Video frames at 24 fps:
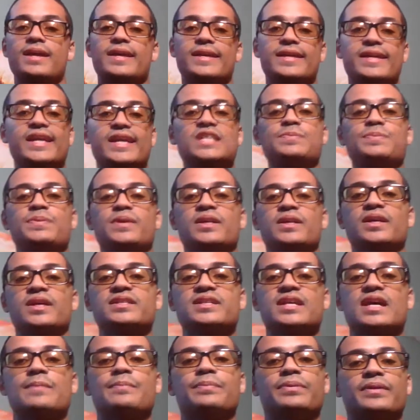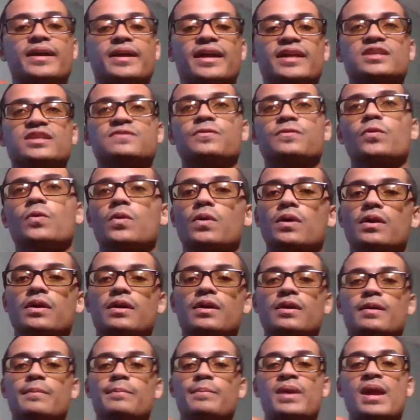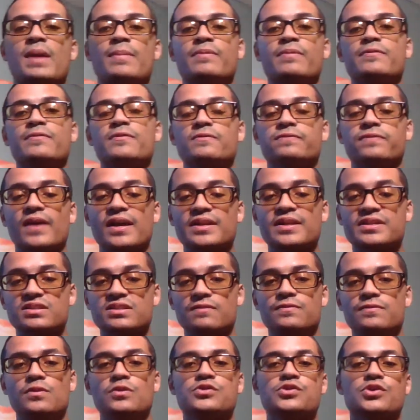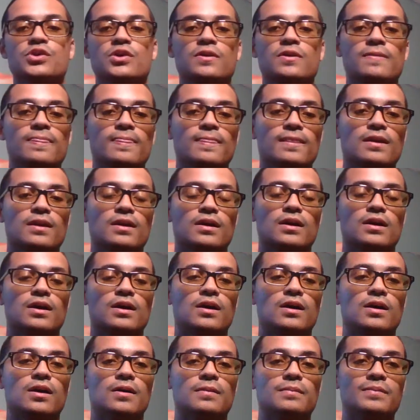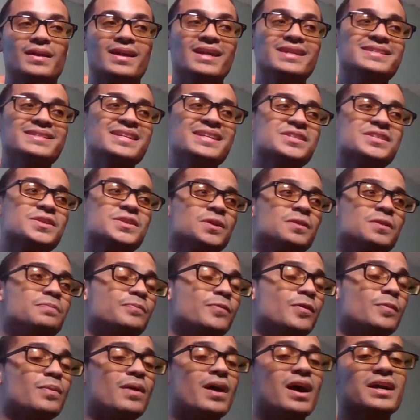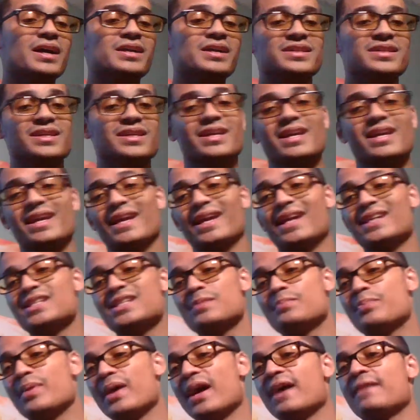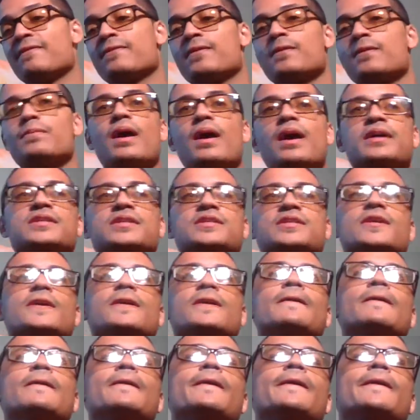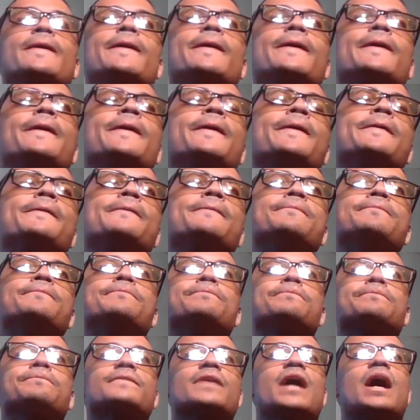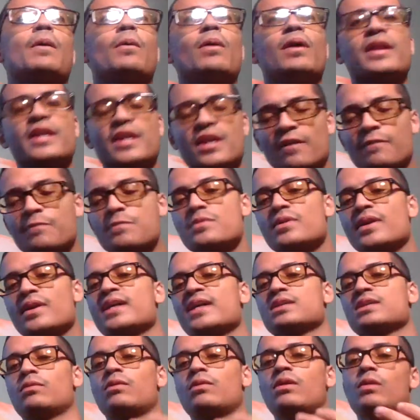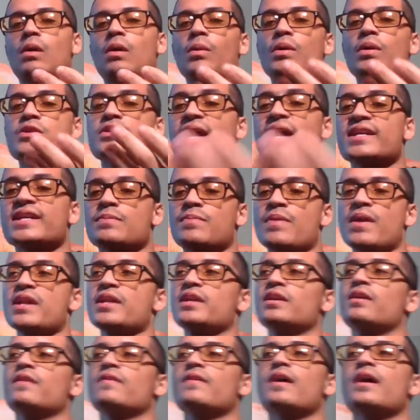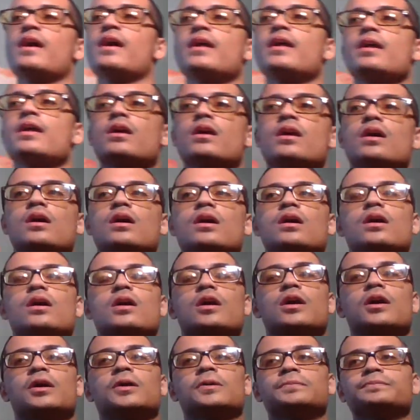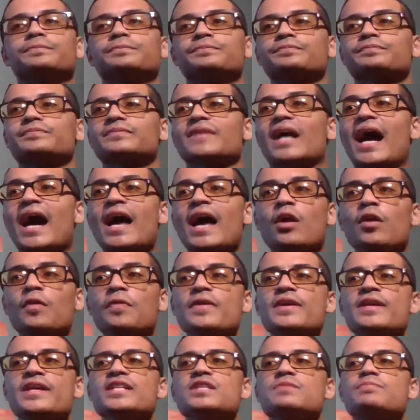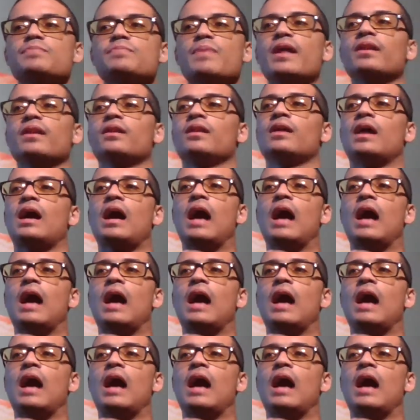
E S P N does have plans for pay-per-view fights in the future. Um, is this good for boxing? Is it bad for boxing? Um, I want to hear from you guys. I want I want you guys' opinion on that. Um, I don't think it's bad. I'll,